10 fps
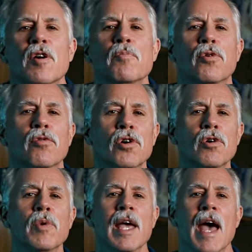From Peru,
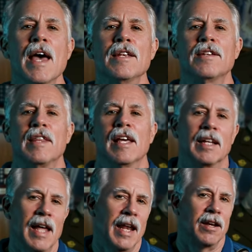we head to the
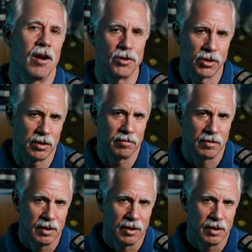Atlantic Ocean.